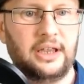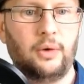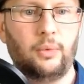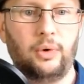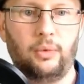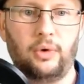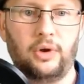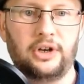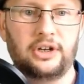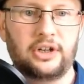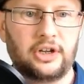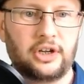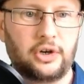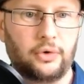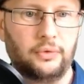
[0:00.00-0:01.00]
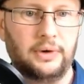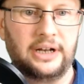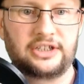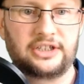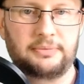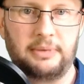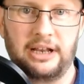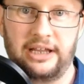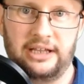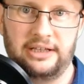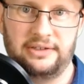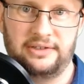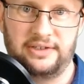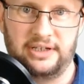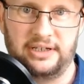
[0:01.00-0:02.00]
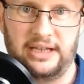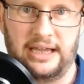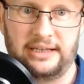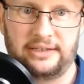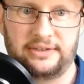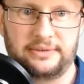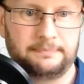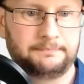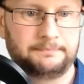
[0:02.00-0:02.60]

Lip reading: We want correct spelling and syntax.